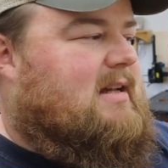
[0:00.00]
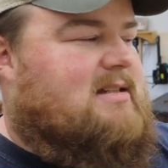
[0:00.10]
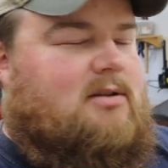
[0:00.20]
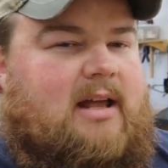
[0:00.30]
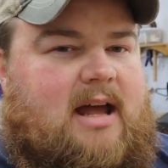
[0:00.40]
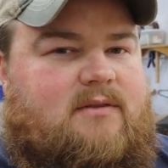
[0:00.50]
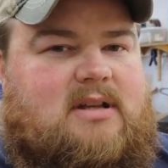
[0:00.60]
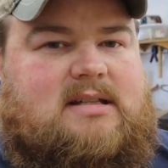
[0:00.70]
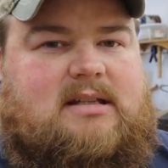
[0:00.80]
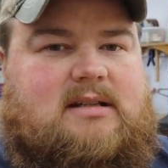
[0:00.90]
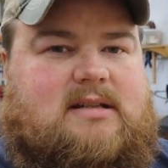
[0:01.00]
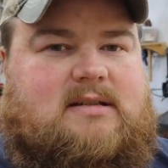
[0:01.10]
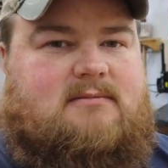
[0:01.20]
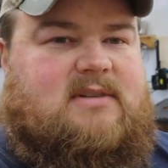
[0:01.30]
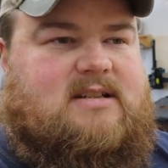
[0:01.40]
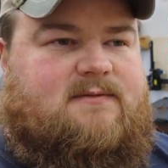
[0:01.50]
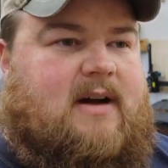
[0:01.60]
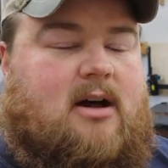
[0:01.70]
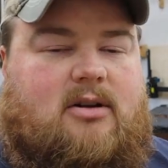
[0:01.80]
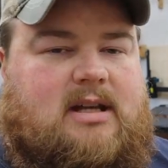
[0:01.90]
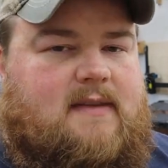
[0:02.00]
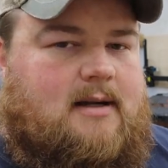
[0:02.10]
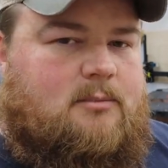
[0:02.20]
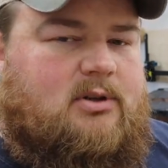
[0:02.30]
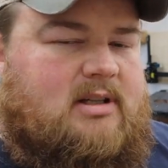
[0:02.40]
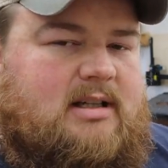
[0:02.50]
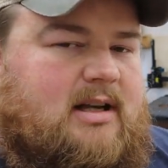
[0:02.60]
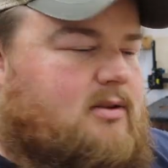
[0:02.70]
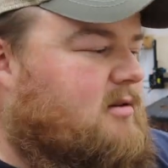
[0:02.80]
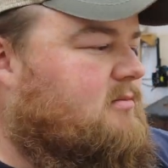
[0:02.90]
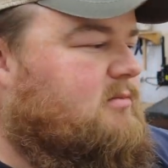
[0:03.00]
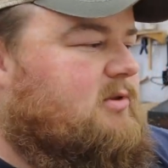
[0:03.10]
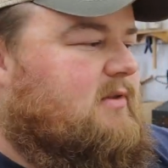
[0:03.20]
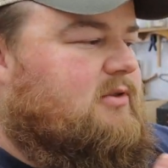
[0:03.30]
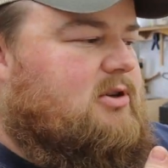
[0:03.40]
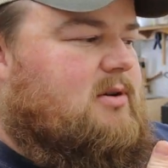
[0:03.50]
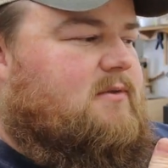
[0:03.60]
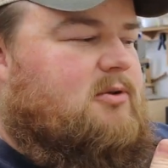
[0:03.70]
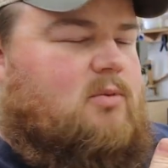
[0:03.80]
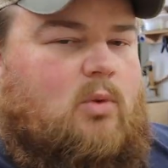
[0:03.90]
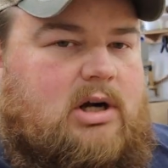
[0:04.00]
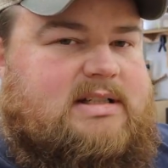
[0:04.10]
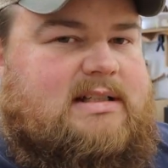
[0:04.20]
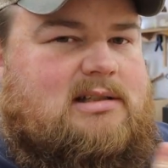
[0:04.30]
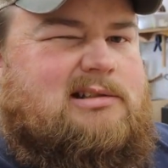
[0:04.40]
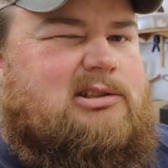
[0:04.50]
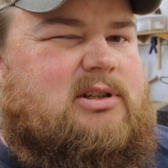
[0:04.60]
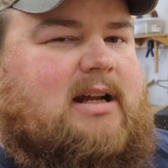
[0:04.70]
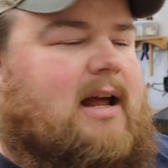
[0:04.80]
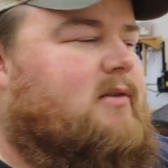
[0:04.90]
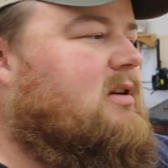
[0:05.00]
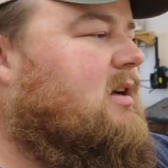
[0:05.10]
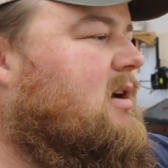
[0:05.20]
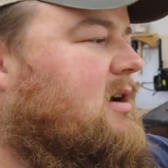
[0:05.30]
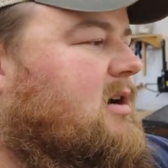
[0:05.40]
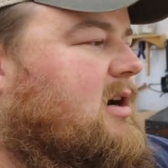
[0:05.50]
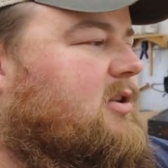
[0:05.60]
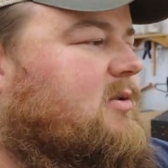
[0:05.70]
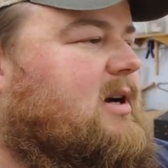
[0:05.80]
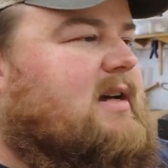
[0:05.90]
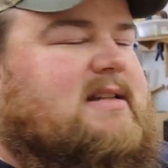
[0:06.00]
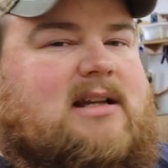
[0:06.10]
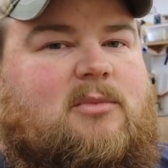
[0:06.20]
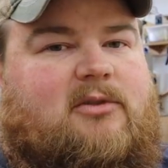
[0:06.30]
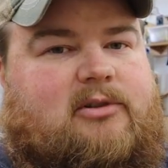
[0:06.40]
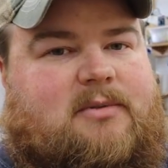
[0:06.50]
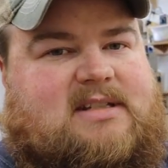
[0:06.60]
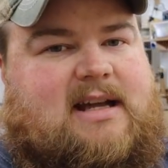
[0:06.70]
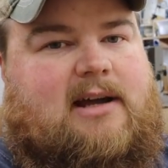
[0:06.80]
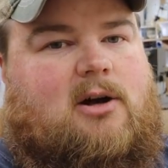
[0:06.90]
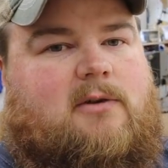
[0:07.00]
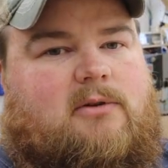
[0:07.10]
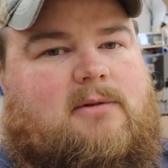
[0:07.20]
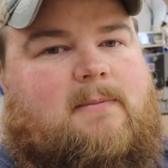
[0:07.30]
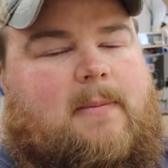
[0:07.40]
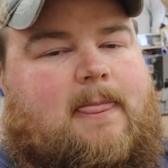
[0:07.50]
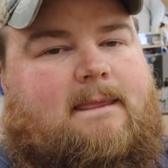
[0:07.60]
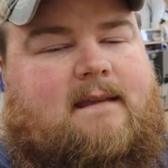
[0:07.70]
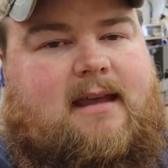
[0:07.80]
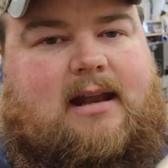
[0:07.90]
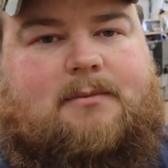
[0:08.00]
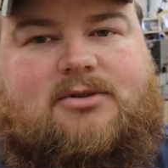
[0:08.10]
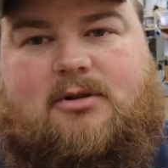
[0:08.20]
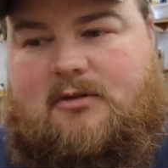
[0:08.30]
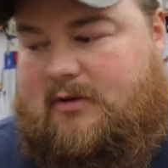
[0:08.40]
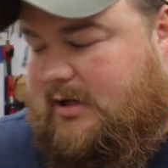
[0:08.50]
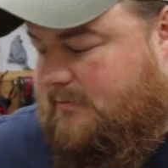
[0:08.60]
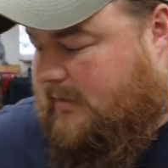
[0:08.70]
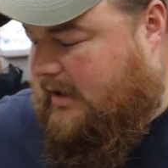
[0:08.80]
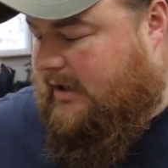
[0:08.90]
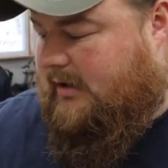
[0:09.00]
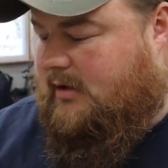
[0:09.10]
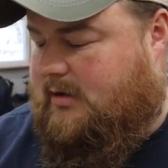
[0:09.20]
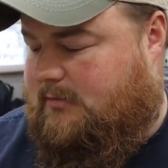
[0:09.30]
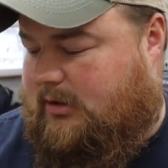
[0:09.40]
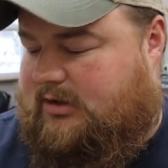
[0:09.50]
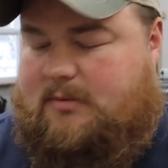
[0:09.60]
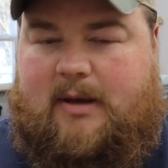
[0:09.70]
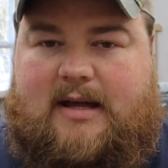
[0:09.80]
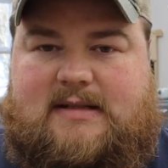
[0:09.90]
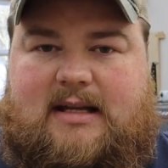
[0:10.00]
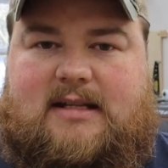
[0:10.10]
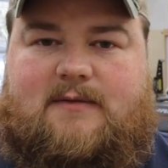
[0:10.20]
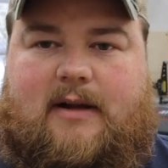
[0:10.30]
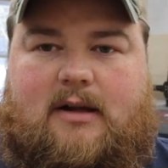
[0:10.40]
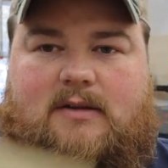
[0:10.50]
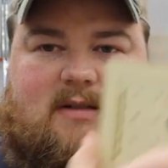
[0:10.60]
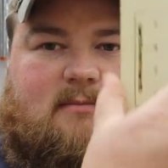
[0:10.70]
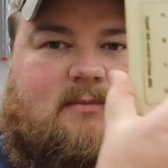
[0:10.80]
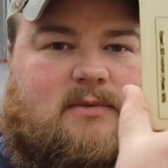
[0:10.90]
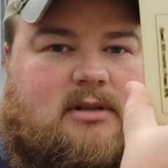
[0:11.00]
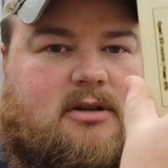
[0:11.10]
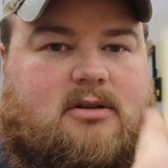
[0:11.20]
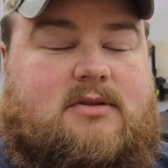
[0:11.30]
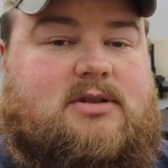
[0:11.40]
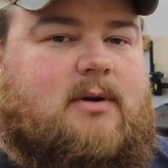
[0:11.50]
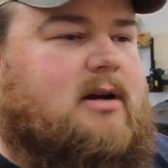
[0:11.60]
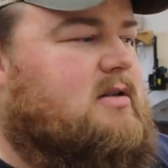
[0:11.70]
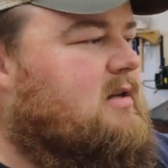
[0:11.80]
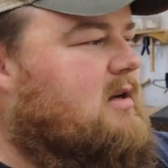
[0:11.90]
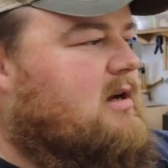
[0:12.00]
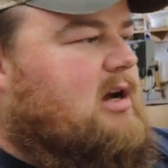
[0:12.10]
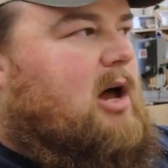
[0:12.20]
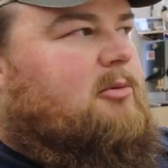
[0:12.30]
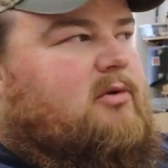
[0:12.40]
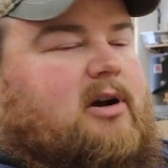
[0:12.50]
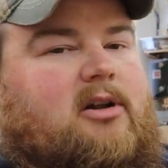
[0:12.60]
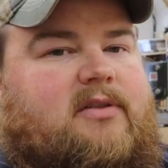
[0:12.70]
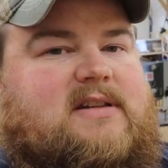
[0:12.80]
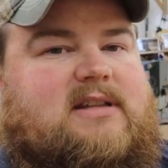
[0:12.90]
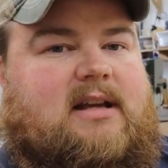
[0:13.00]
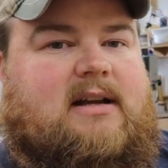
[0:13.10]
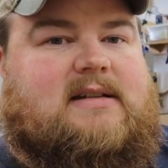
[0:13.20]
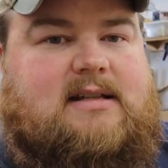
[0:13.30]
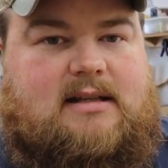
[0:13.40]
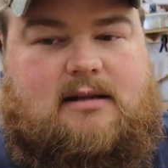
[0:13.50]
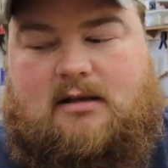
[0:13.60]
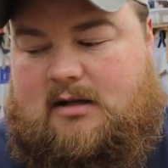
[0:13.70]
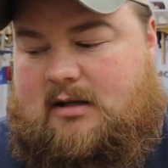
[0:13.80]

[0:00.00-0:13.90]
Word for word: I still have this in this, this file kit that I'm putting together. So if you want it, you can have it. Otherwise, I'm going to flip this guy over and I'm just going to run my multi-pass test files, you know, the little squares. I'm going to run it on this thing to see